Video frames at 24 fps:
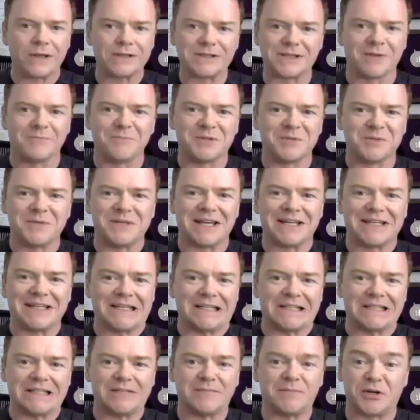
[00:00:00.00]
come to me that
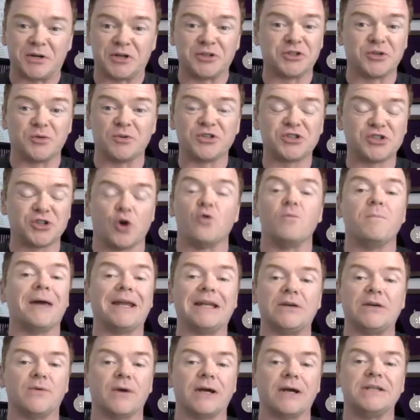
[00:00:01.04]
easily, because there are so
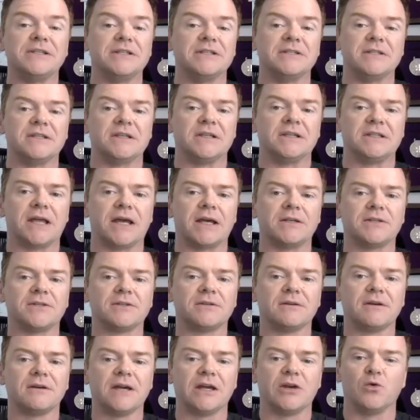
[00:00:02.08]
many races these days.
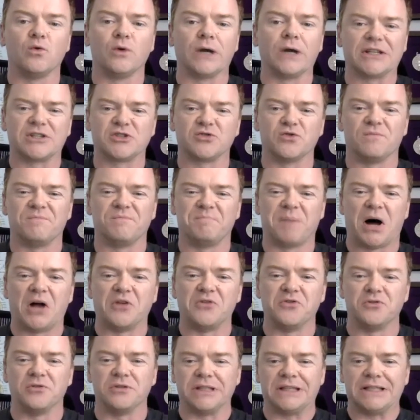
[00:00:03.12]
It all gets
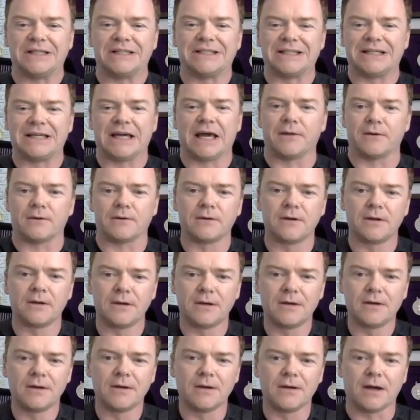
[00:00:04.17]
bundled in together.
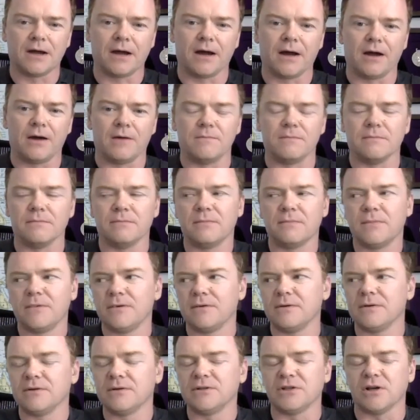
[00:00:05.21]

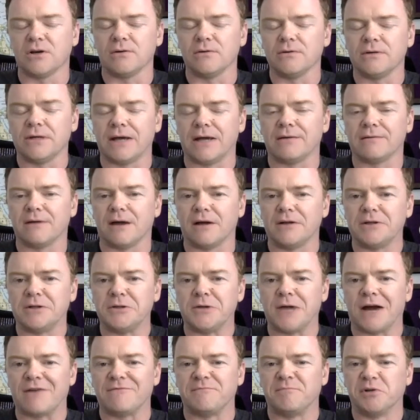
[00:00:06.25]
So yeah, I do
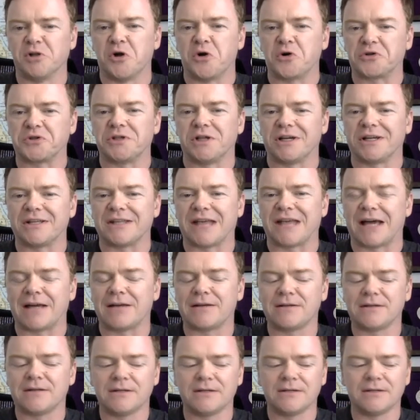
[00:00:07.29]
have blocks like that.
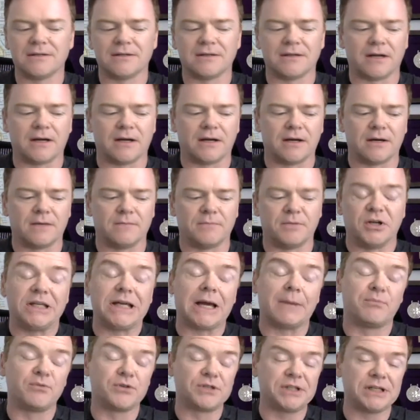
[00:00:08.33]
But yeah,
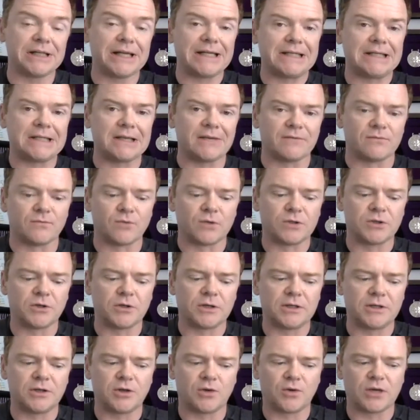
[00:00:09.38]
Brazil 87, returning
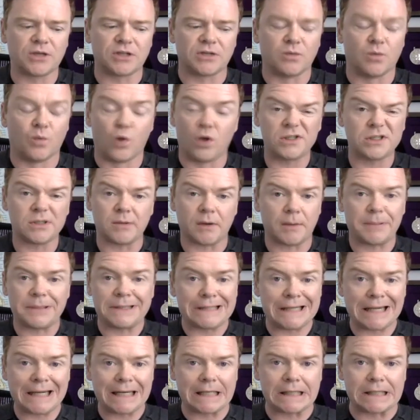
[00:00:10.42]
to your question, wasn't a
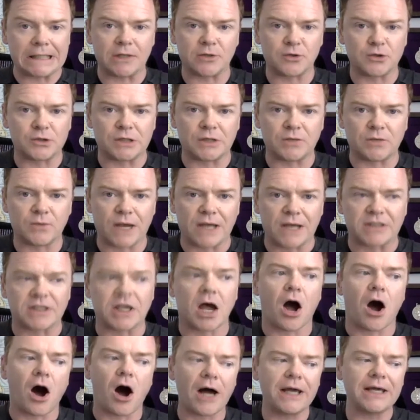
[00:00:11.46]
particularly interesting race.
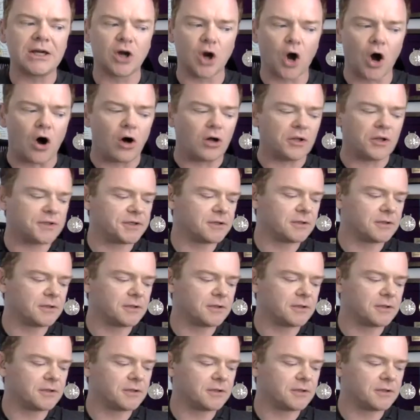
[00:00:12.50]
I got